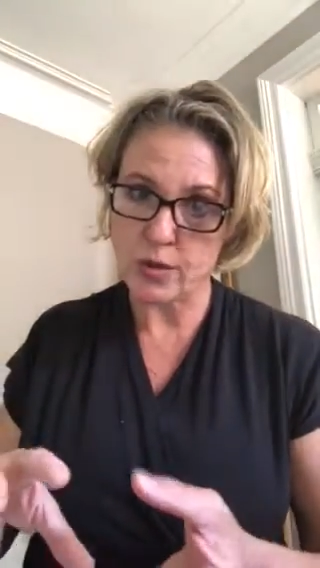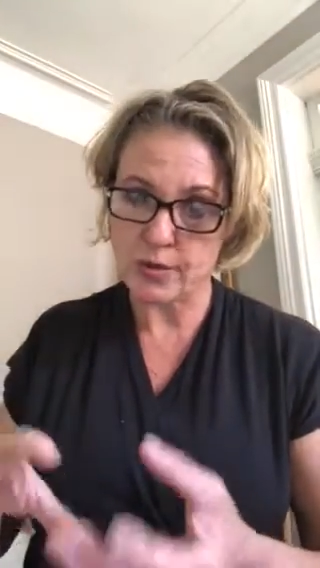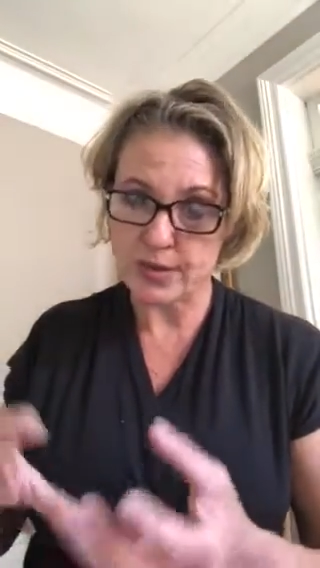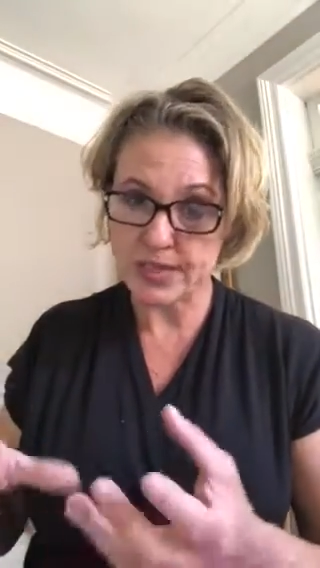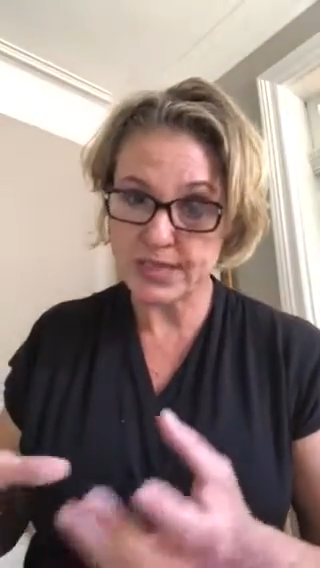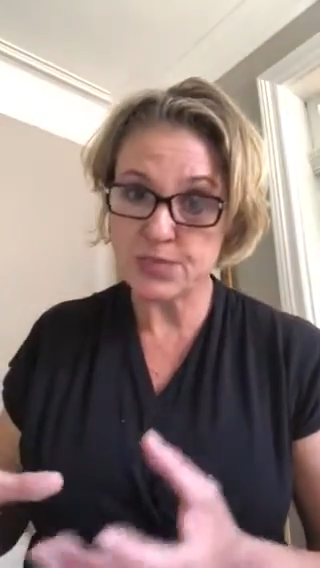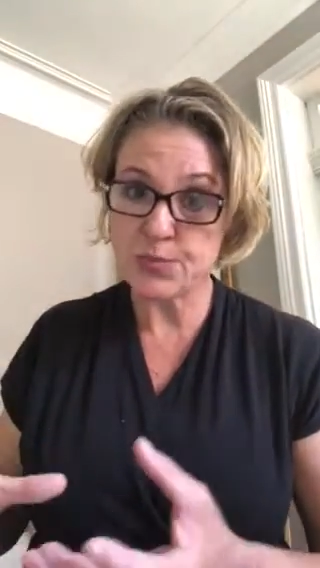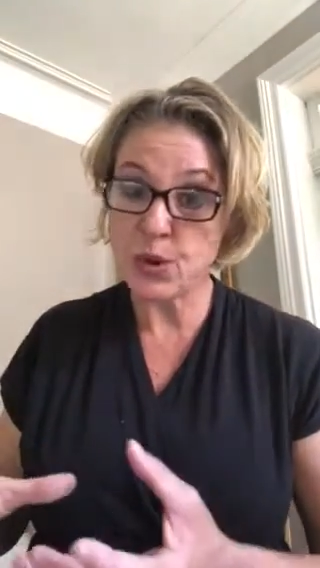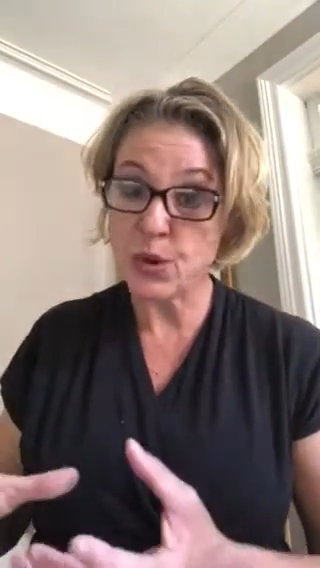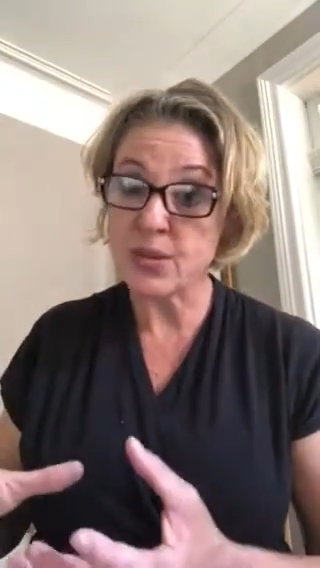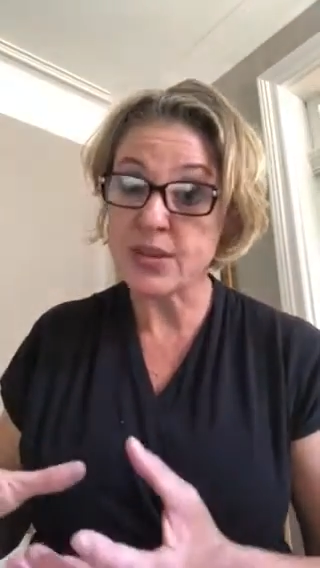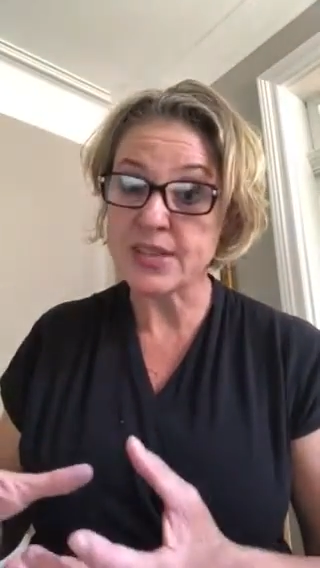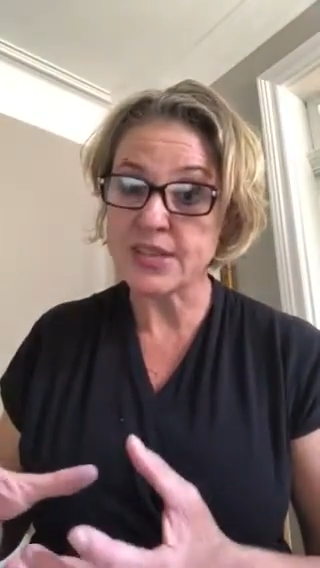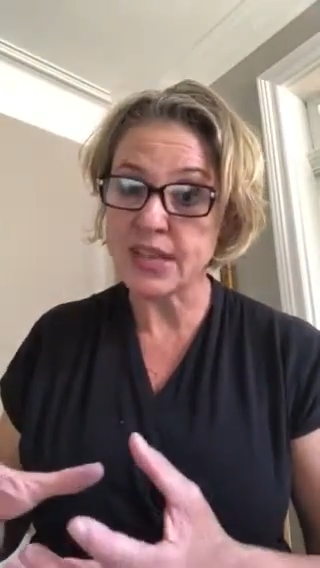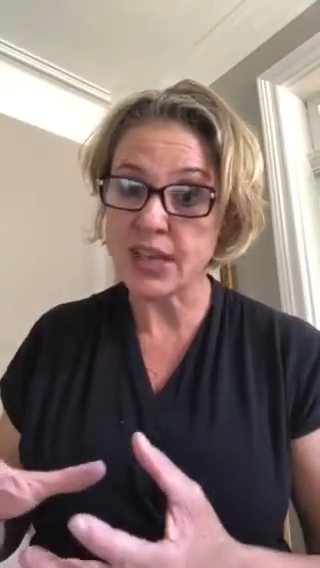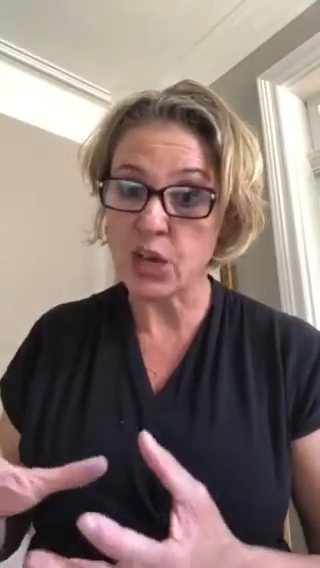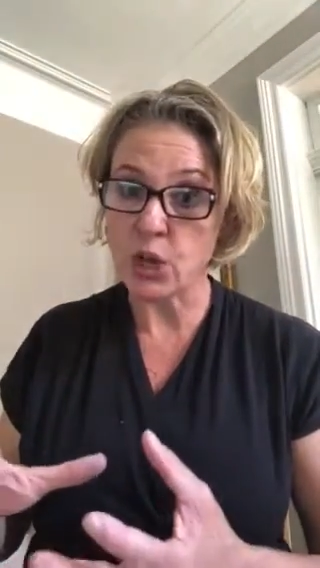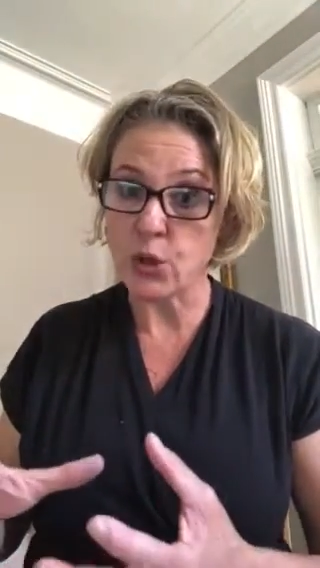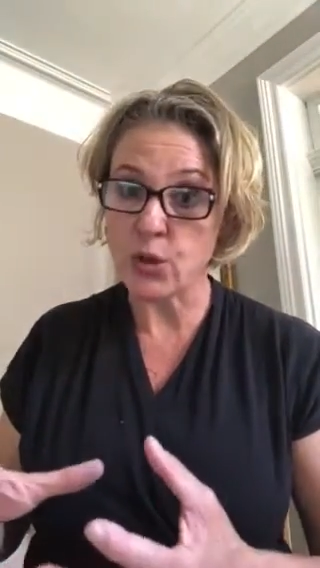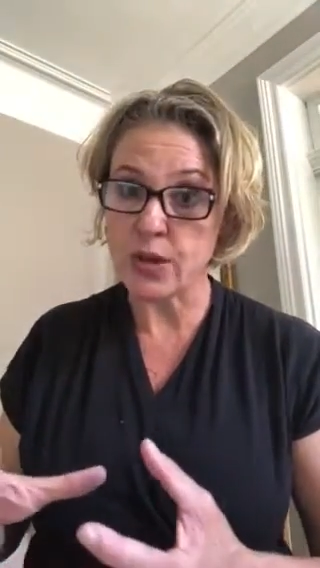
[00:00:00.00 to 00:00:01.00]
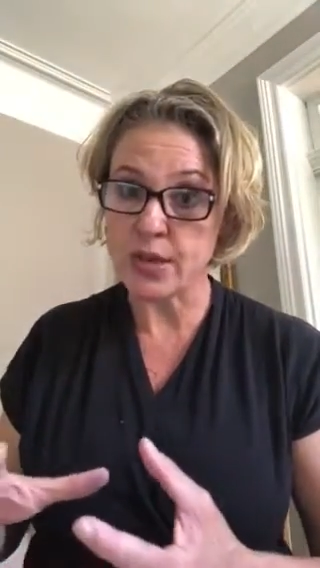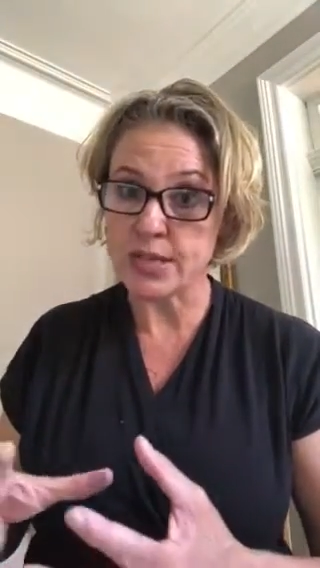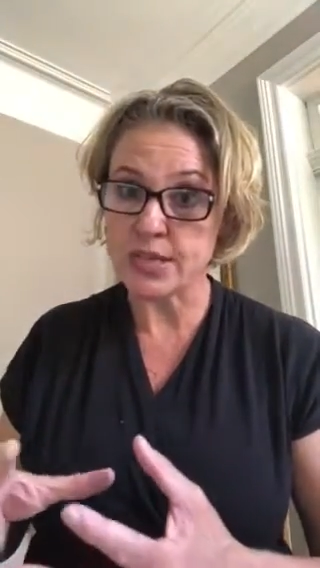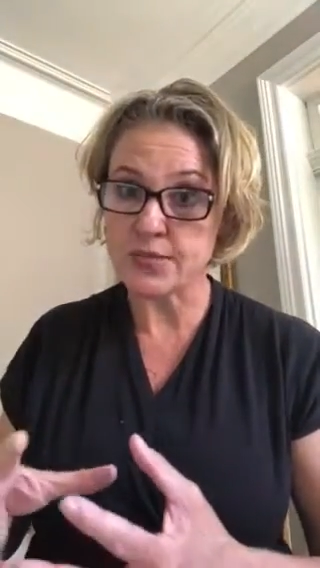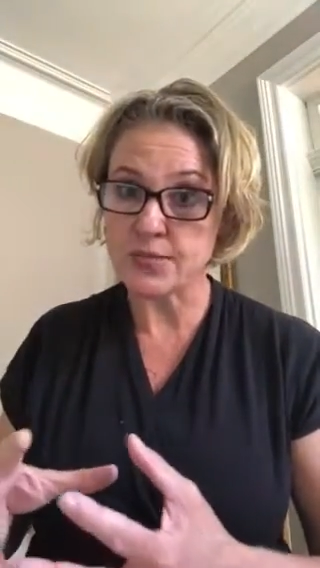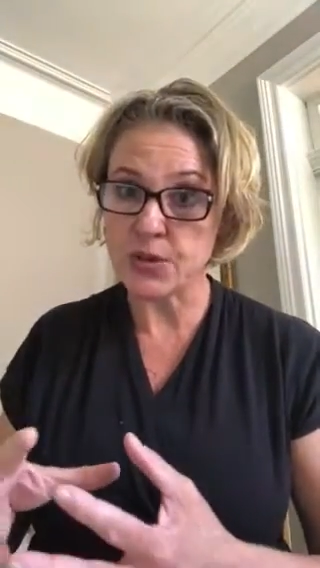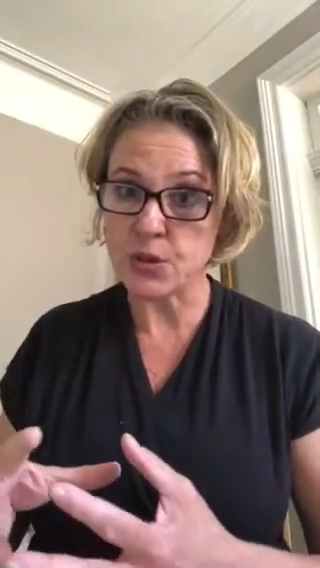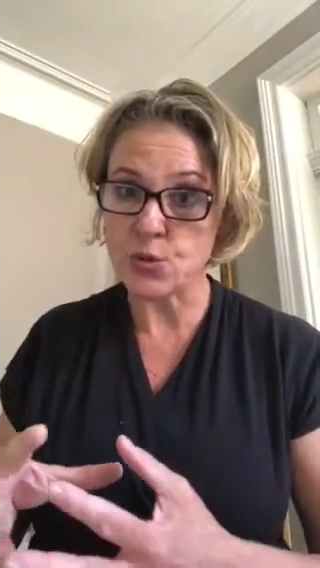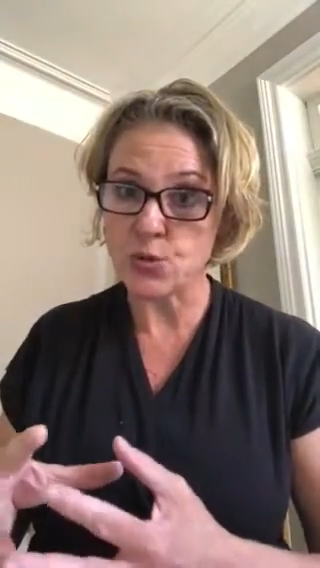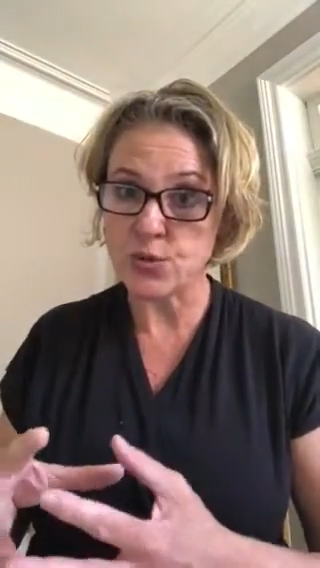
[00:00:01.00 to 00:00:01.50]
are experiencing a learning
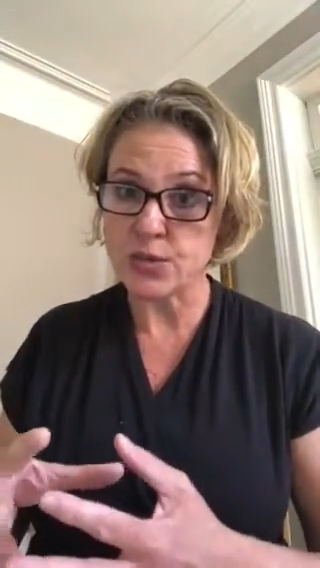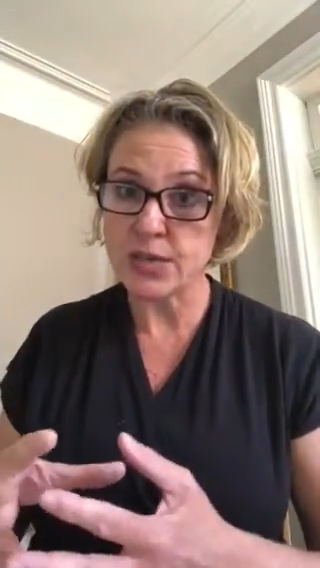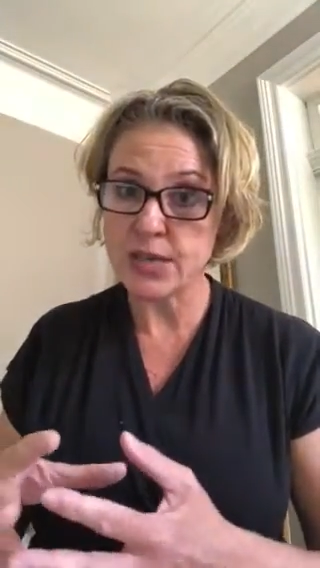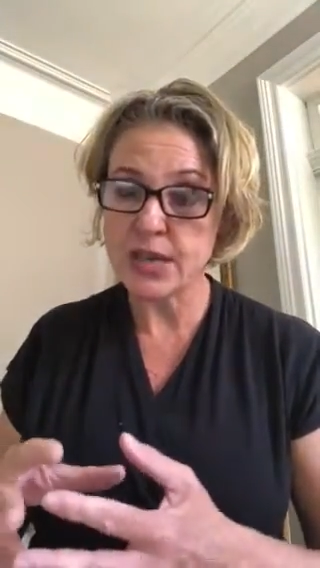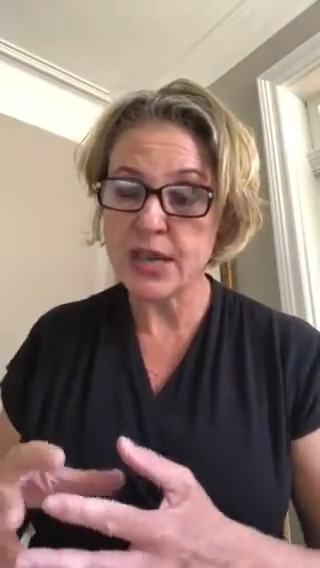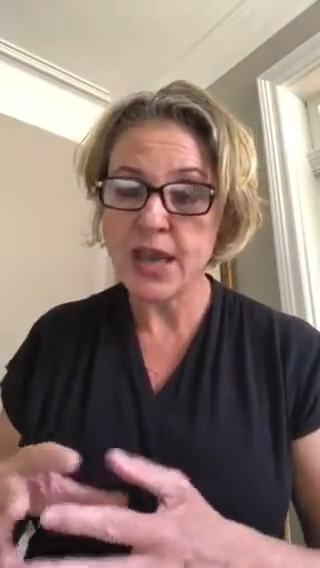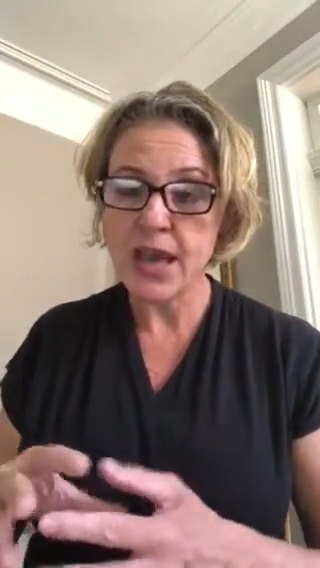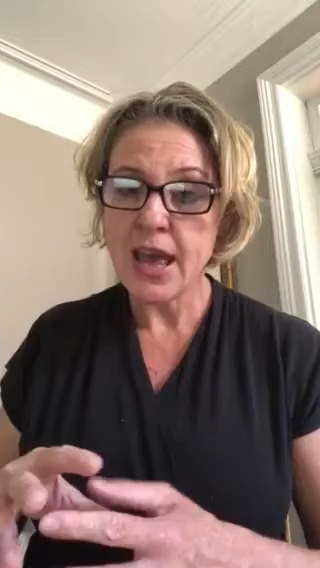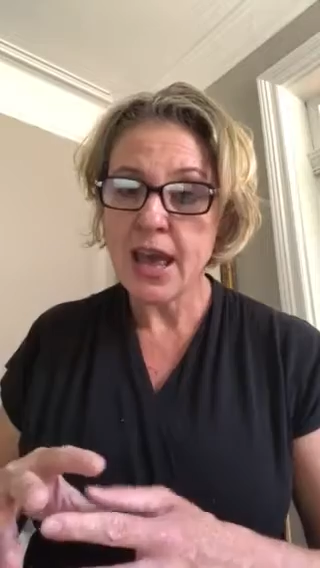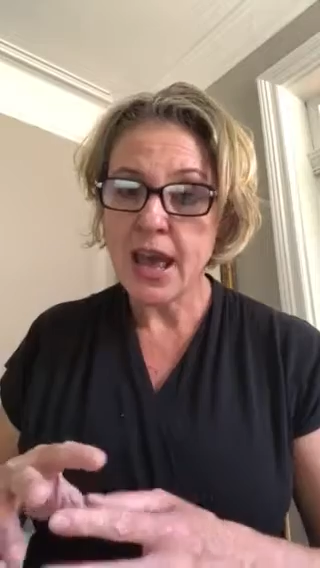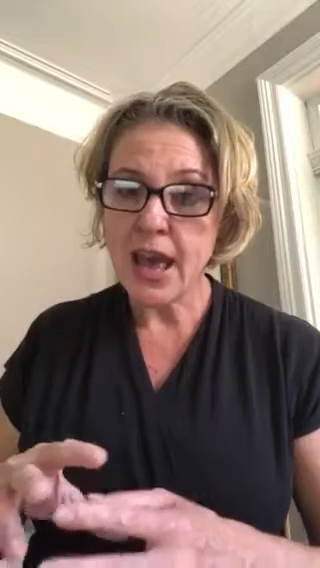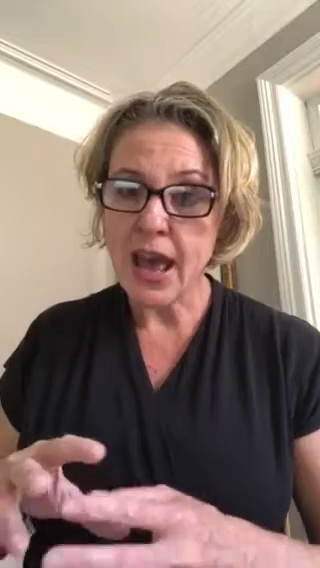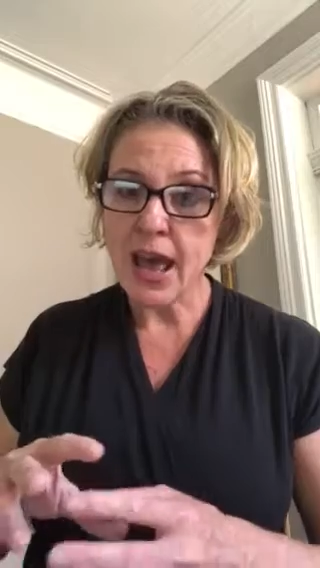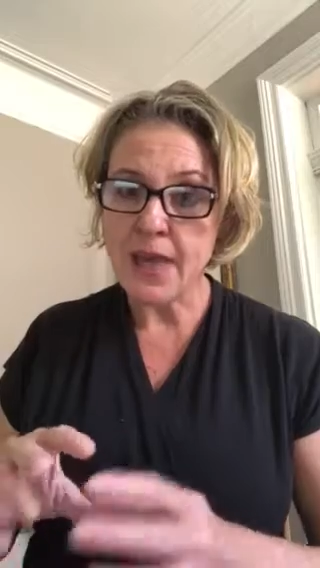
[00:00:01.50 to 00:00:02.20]
difficulty,